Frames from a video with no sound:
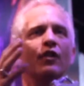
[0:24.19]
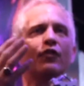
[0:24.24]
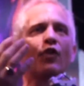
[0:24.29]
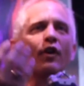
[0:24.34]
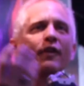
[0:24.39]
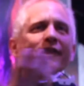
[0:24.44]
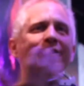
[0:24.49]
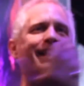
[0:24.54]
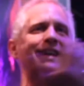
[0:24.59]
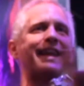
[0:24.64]

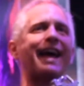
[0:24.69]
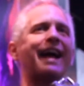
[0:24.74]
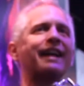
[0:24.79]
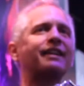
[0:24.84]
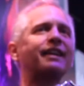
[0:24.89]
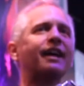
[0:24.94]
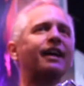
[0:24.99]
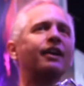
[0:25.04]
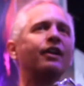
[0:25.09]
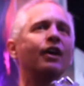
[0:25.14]
sort of
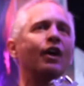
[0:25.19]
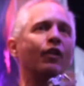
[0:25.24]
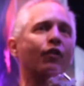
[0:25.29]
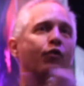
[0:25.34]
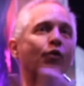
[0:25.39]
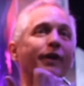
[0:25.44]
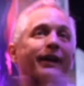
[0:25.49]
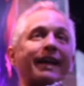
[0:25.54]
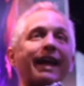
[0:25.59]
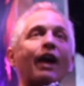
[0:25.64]
connected
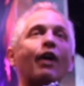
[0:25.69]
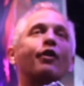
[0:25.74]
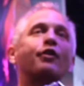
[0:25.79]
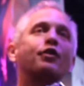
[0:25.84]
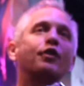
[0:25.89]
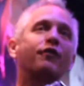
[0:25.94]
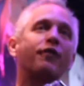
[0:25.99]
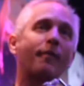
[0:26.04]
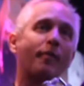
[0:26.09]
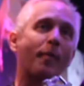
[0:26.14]
to a
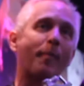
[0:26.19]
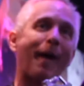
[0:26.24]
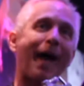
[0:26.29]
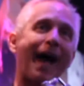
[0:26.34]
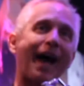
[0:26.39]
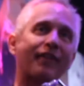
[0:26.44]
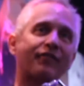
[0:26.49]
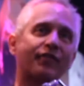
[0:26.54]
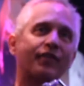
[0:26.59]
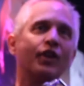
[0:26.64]
character from the
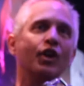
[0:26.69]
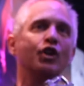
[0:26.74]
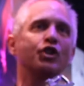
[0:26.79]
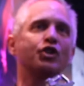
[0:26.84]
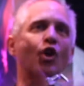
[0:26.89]
past,